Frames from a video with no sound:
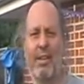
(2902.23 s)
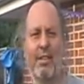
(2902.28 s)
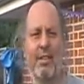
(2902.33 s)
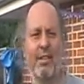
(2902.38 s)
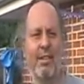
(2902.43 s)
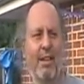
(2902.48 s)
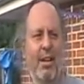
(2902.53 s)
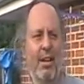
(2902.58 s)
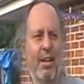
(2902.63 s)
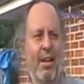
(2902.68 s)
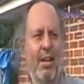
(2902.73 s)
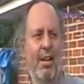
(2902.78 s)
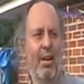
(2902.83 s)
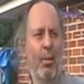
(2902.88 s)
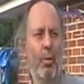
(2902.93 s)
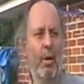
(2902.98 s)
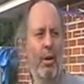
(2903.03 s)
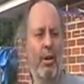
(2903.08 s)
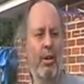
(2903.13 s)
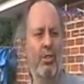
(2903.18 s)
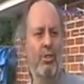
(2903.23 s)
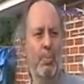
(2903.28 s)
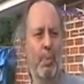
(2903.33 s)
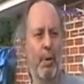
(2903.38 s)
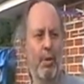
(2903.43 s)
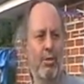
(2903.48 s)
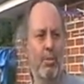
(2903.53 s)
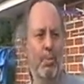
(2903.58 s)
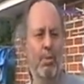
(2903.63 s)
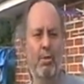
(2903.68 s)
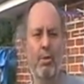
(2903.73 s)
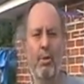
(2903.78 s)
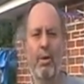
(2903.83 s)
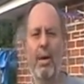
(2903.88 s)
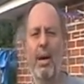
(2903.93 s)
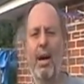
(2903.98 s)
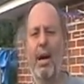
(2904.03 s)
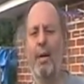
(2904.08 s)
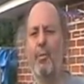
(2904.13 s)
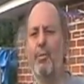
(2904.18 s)
that we're not supposed to be doing
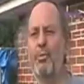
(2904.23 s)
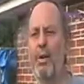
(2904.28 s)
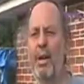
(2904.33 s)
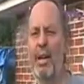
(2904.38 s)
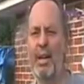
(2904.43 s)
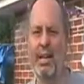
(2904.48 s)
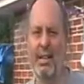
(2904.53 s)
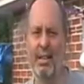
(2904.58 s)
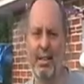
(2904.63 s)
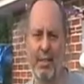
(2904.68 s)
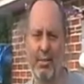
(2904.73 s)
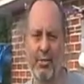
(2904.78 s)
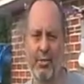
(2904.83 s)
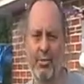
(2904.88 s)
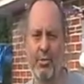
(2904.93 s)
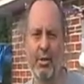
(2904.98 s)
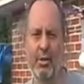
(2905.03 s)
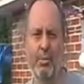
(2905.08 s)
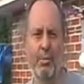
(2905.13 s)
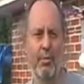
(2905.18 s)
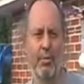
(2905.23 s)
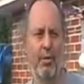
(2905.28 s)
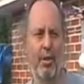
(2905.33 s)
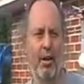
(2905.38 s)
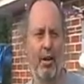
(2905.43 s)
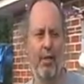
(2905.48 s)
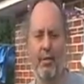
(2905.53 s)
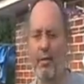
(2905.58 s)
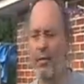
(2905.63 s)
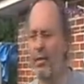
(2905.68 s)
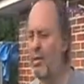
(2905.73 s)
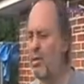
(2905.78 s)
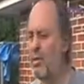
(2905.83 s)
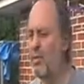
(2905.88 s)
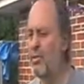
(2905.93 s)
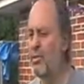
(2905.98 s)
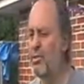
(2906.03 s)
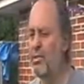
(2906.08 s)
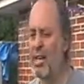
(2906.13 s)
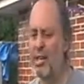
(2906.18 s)
harm to anything in the dream of life. If each of
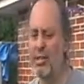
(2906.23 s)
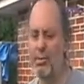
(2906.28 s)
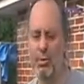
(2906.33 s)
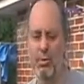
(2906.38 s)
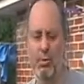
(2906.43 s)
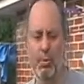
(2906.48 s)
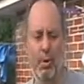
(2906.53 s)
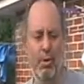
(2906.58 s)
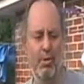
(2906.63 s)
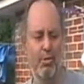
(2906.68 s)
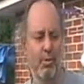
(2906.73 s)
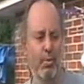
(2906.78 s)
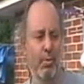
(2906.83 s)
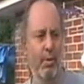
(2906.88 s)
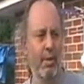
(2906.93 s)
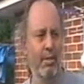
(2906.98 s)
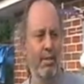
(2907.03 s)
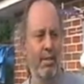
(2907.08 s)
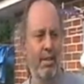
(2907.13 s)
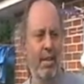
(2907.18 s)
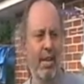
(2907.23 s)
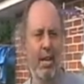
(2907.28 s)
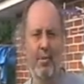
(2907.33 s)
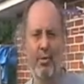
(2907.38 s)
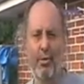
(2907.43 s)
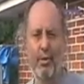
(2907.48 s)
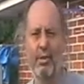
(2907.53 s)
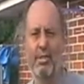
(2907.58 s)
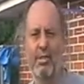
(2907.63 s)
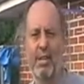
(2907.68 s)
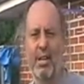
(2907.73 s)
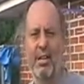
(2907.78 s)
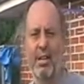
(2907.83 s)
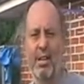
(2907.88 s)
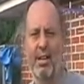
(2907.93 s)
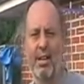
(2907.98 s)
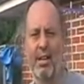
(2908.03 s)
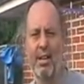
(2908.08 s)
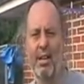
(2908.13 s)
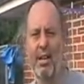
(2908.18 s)
us takes responsibility to care for each
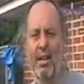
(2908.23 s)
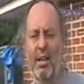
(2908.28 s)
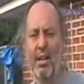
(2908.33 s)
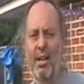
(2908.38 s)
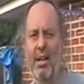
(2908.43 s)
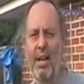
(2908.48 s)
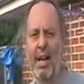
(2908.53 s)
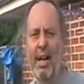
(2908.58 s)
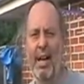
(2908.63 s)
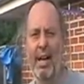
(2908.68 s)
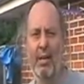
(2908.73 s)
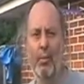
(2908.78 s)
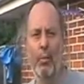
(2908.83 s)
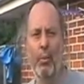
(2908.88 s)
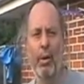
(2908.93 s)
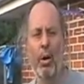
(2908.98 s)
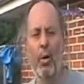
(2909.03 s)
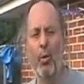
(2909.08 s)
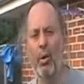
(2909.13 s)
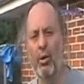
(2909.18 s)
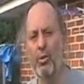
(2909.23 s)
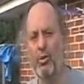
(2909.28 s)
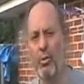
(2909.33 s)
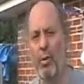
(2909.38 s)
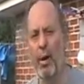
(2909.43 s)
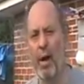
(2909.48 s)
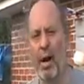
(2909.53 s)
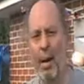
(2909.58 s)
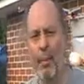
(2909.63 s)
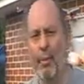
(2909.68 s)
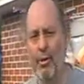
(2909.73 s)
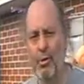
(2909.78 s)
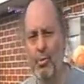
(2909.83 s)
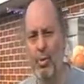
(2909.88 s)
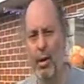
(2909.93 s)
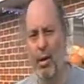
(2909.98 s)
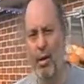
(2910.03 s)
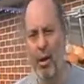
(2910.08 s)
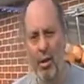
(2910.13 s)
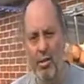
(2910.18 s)
other, and we don't want to do harm because we're
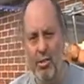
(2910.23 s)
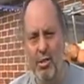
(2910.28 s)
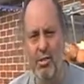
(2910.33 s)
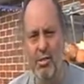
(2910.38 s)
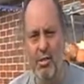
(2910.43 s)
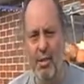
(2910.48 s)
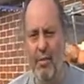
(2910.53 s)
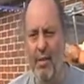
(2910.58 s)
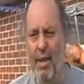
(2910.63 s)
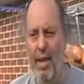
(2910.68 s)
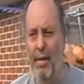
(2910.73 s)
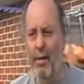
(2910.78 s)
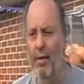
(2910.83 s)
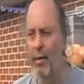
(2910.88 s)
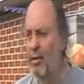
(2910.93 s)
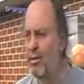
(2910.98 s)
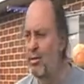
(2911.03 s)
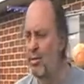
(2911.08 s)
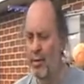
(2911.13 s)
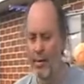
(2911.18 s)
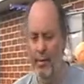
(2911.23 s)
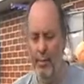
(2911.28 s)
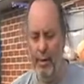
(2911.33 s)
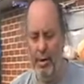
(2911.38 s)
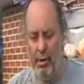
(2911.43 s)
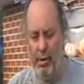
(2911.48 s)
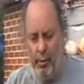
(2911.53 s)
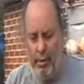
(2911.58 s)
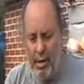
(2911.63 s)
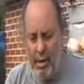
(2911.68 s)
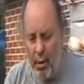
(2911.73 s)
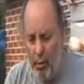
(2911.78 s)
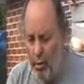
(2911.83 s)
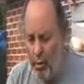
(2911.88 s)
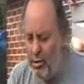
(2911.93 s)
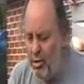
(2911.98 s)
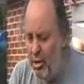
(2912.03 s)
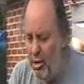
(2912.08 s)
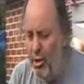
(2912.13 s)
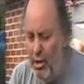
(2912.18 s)
conscious of that, because we don't want
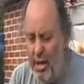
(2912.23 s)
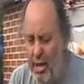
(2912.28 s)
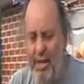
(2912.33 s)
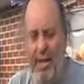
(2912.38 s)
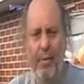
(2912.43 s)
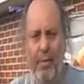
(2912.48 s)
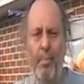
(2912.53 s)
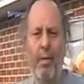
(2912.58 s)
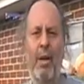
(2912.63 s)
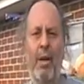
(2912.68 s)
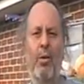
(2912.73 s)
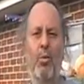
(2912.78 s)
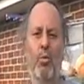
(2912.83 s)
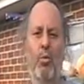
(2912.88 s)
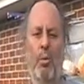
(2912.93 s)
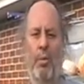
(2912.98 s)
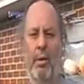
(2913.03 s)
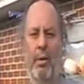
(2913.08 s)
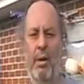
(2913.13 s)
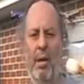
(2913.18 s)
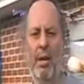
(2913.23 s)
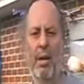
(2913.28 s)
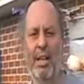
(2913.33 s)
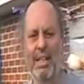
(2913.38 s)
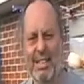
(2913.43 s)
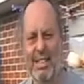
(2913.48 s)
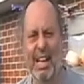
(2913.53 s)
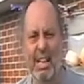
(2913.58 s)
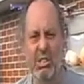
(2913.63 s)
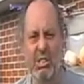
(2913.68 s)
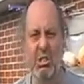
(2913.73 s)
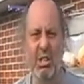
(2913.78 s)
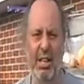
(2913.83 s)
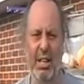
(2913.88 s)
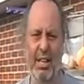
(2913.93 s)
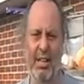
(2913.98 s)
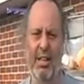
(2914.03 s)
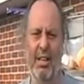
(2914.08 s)
to hurt another man or woman intentionally.